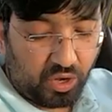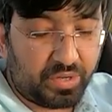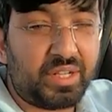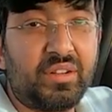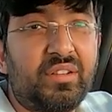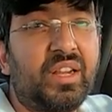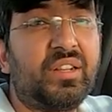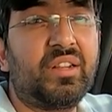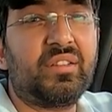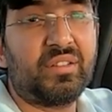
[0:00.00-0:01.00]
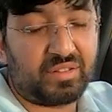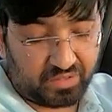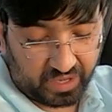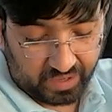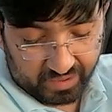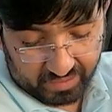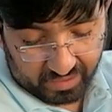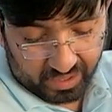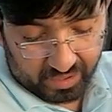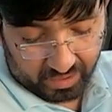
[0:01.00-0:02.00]
On either side there is a thickness
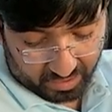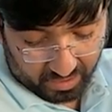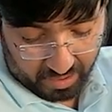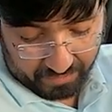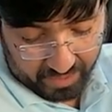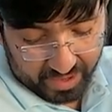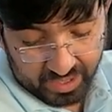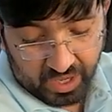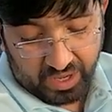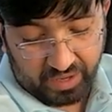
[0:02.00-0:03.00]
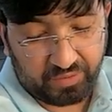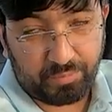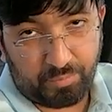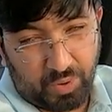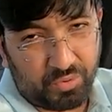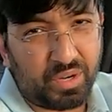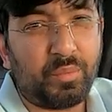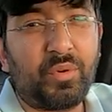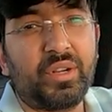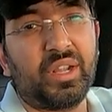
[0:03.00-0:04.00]
enough, and it's mounted
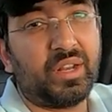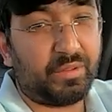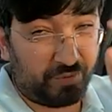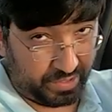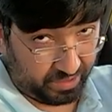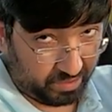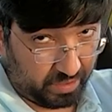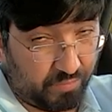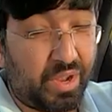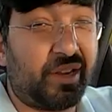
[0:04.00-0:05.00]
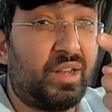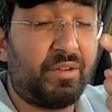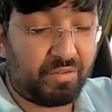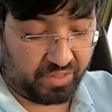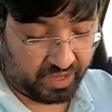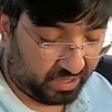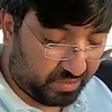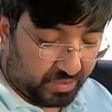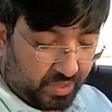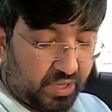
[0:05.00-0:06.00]
vertically, which is a very clever thing.
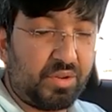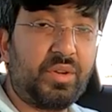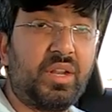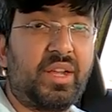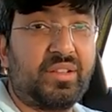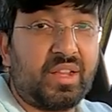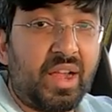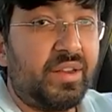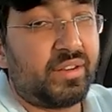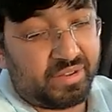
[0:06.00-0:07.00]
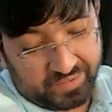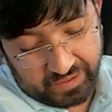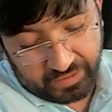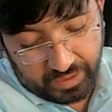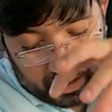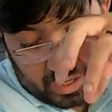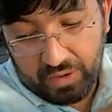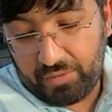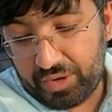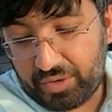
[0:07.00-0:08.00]
So you can utilize the handrest as well,
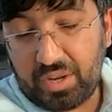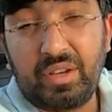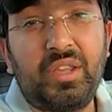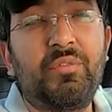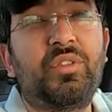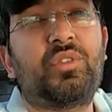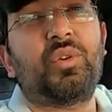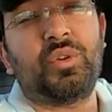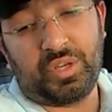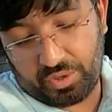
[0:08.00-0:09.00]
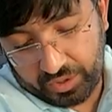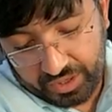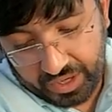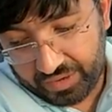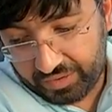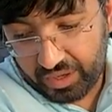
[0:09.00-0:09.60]
where you can even store your drinks